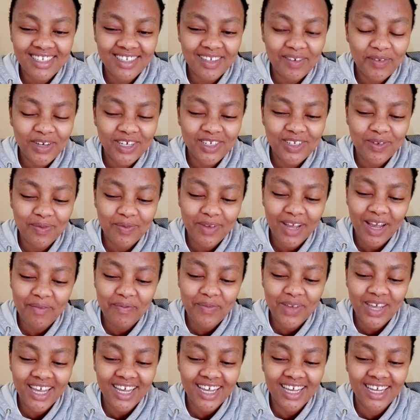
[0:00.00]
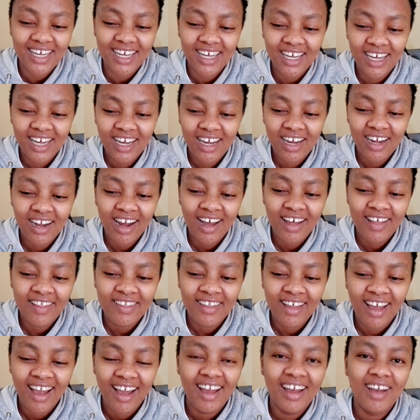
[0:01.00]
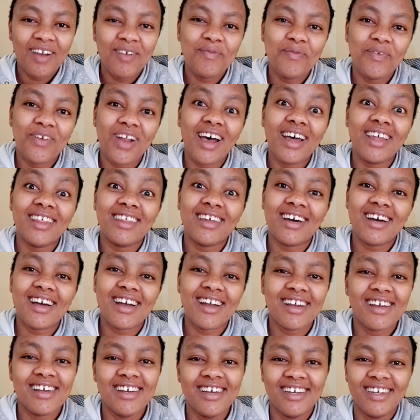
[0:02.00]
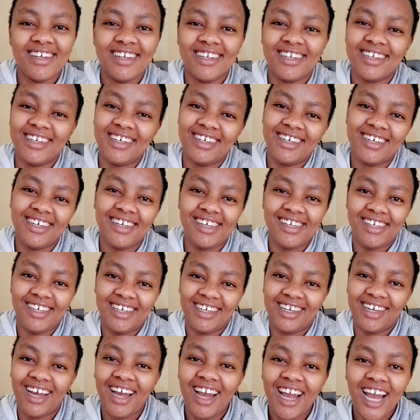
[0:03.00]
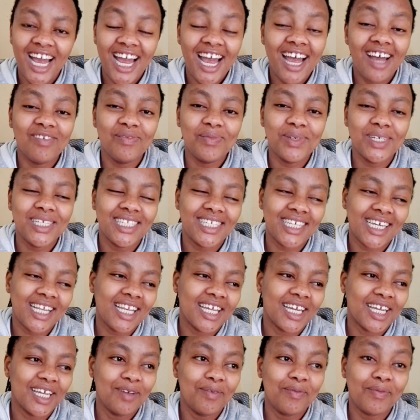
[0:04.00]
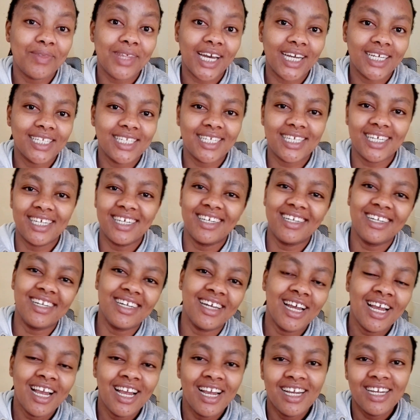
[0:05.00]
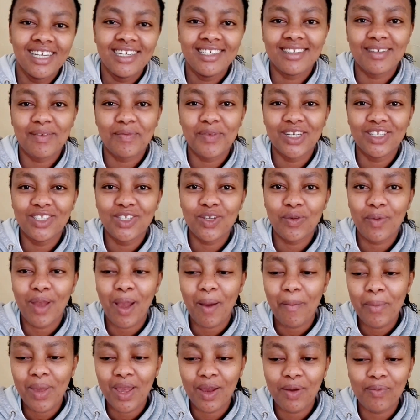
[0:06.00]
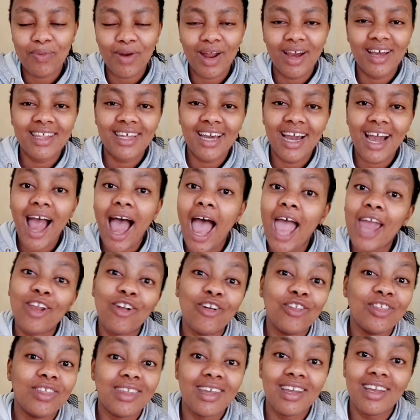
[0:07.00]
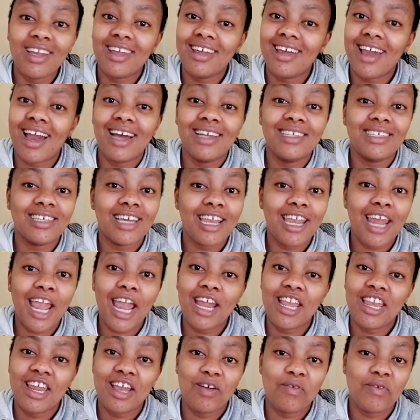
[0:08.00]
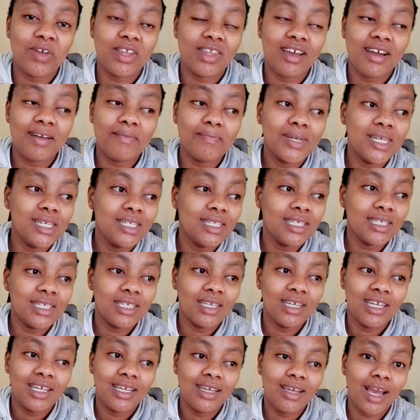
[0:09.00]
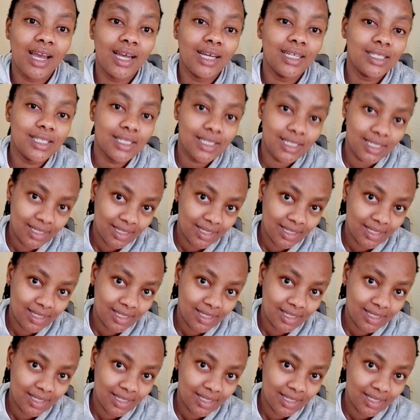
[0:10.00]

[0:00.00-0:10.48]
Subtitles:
is about to be a big brother. I've been telling him that. He's about to be a big brother. I don't think he has any idea what that means yet.